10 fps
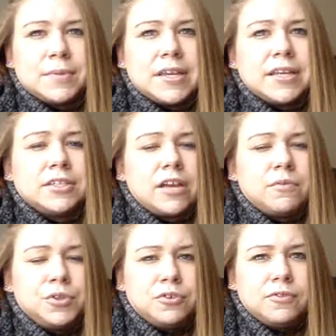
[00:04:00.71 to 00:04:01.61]
to me,
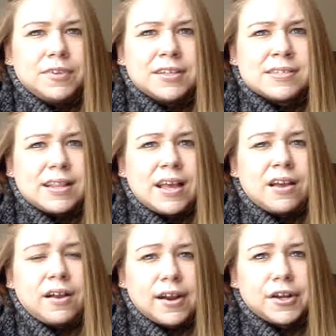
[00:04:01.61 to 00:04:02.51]
driving with 2 feet is a
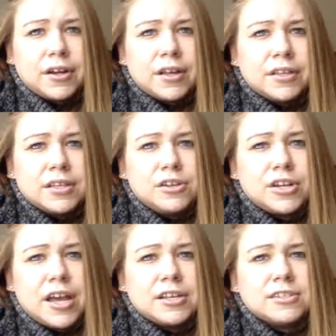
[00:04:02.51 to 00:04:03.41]
lot harder, and
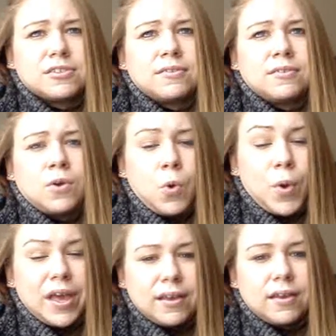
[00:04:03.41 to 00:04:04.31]
you're not as
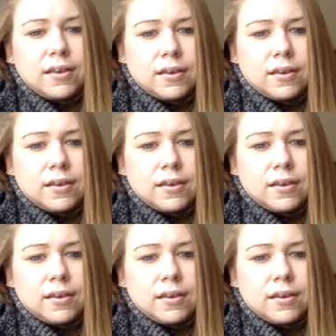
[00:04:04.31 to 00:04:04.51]
quick